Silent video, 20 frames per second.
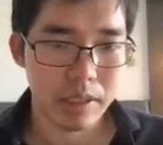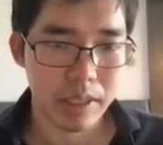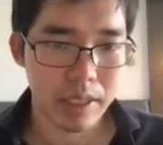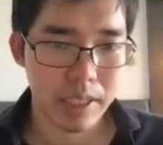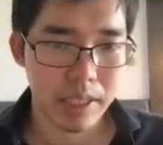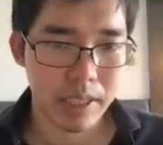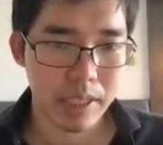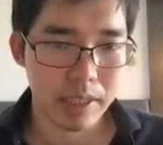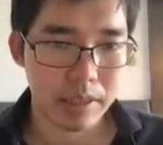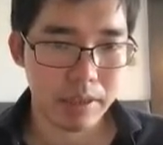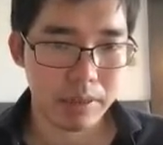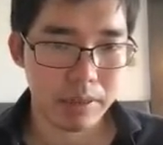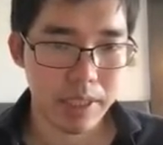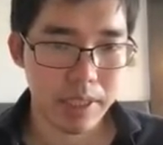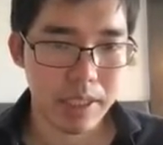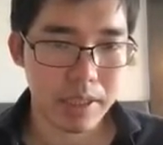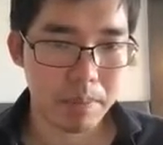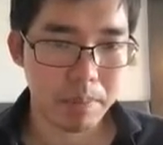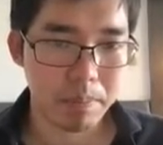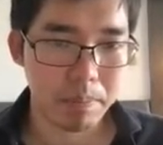And
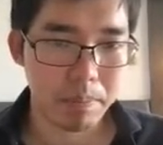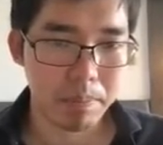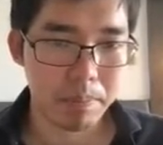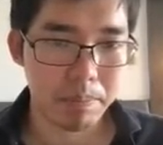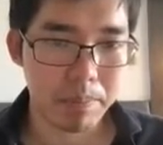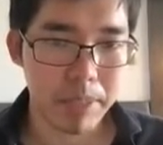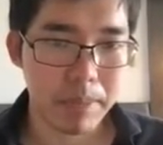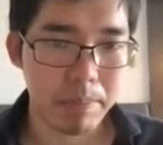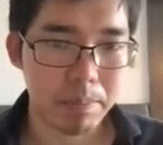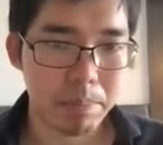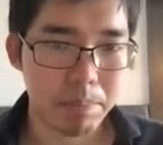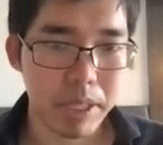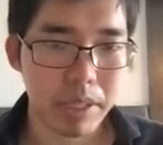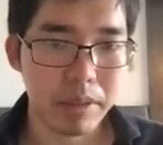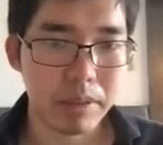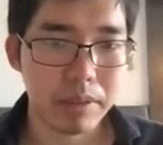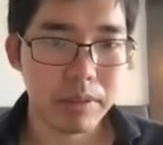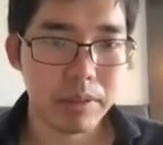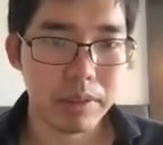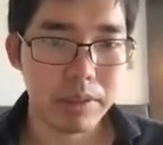this mean
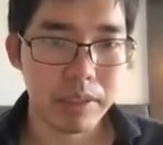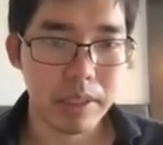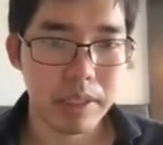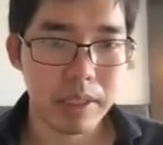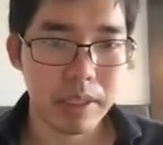part